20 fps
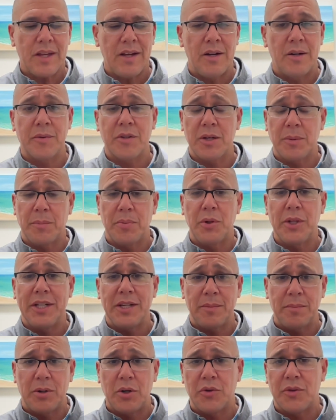
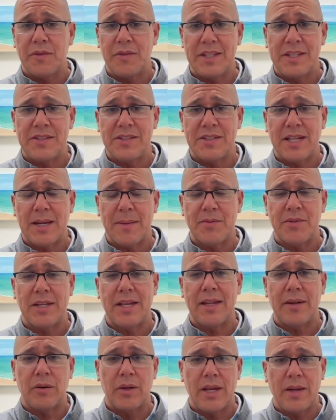completed both of these steps,
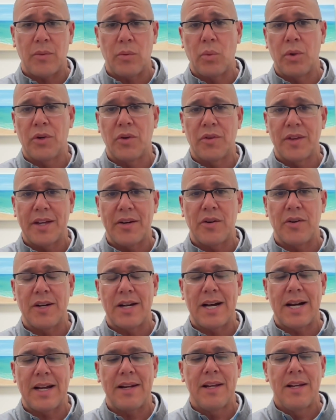and will they or
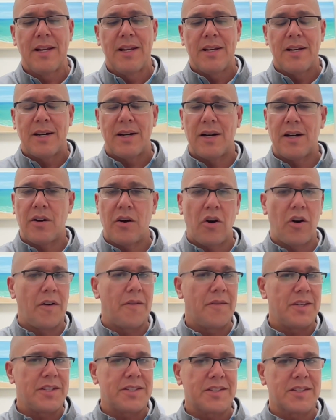not? All
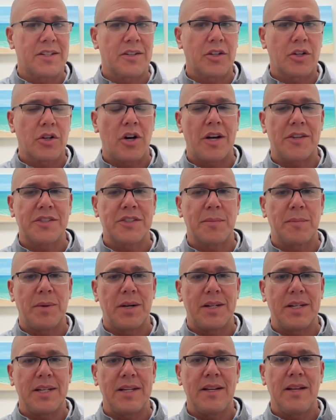this is going to cost some
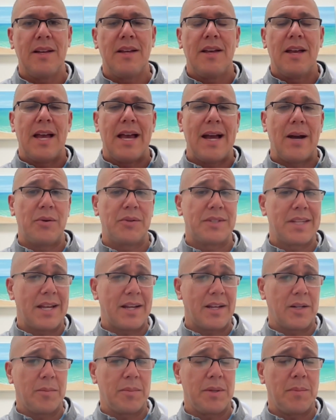money. How is that
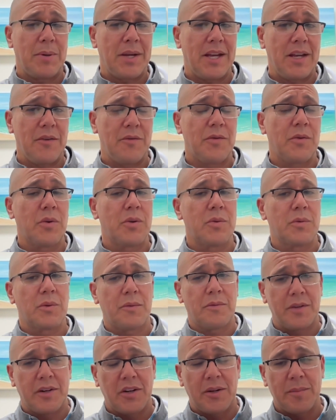going to be paid for? It
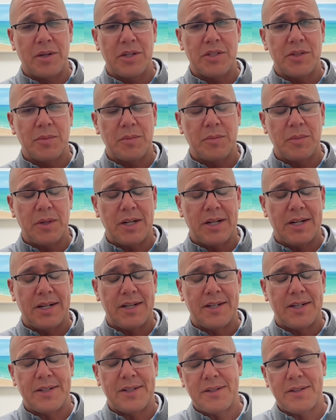will very much
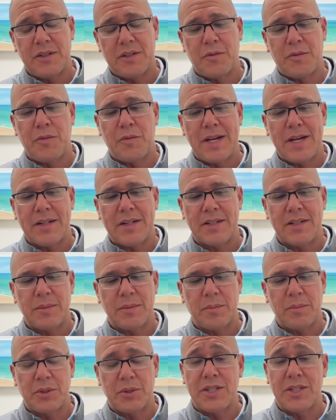affect
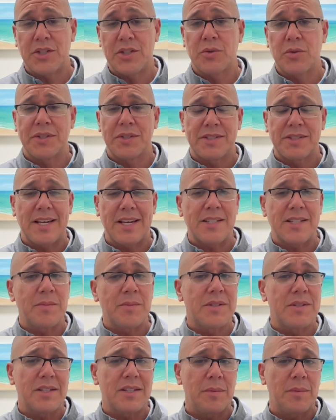potential
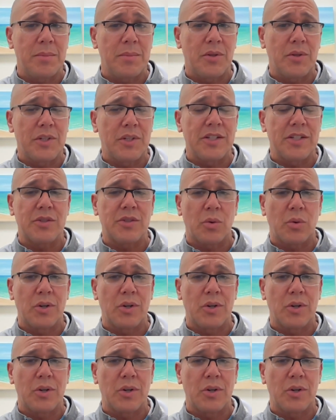assessments in buildings or